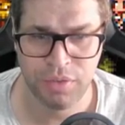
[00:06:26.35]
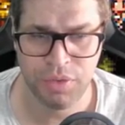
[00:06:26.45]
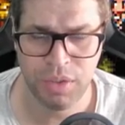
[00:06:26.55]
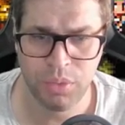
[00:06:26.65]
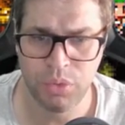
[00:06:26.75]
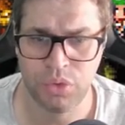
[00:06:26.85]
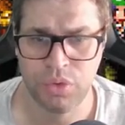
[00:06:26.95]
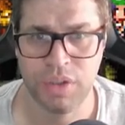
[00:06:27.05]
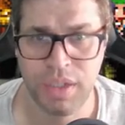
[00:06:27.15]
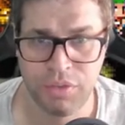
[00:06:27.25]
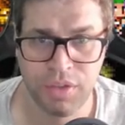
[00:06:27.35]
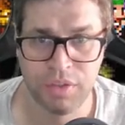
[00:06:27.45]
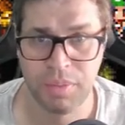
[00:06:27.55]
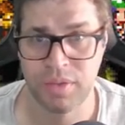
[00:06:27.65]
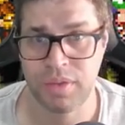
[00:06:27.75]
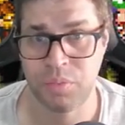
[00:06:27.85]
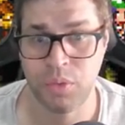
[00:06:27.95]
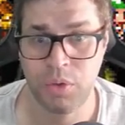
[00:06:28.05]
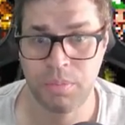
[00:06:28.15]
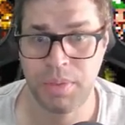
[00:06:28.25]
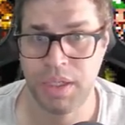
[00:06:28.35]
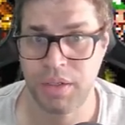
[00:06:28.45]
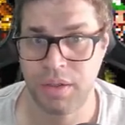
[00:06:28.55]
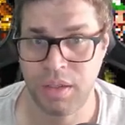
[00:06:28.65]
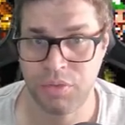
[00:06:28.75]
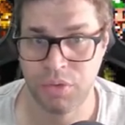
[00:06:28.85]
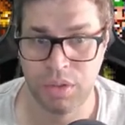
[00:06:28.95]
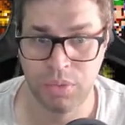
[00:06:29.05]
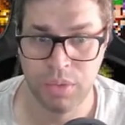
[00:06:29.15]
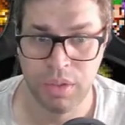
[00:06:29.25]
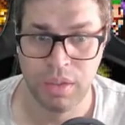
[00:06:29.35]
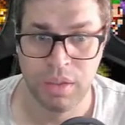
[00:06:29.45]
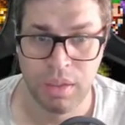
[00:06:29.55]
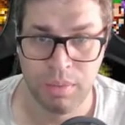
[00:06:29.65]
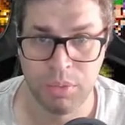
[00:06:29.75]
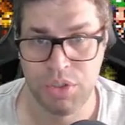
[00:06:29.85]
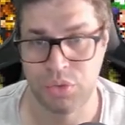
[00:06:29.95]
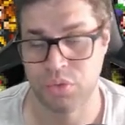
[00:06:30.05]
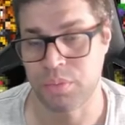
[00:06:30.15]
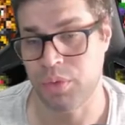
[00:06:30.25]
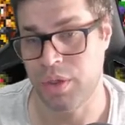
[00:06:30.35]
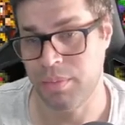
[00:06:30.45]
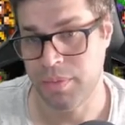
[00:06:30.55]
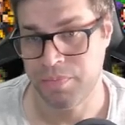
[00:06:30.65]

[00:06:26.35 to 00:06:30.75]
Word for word: I think I'll use silverlight Light Fangs because it will be enough to kill Aberration Supreme.